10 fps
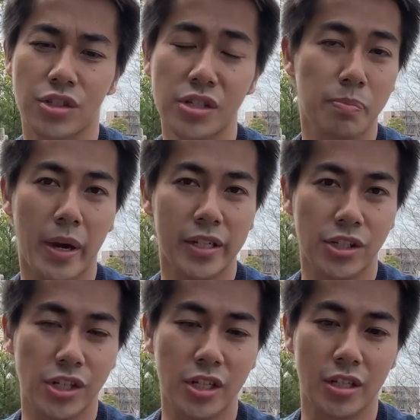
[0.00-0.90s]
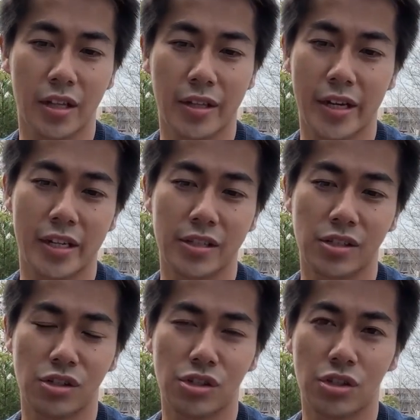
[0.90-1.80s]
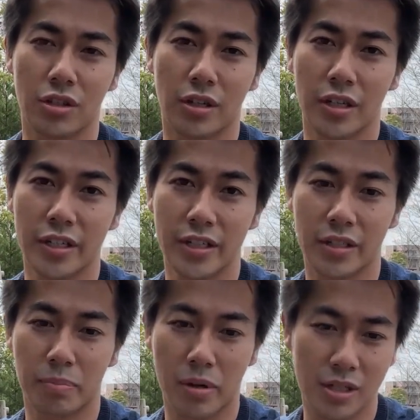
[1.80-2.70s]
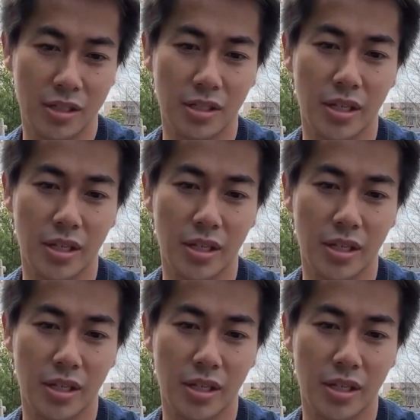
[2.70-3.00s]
just buy the chicken, that is, shortcutting the process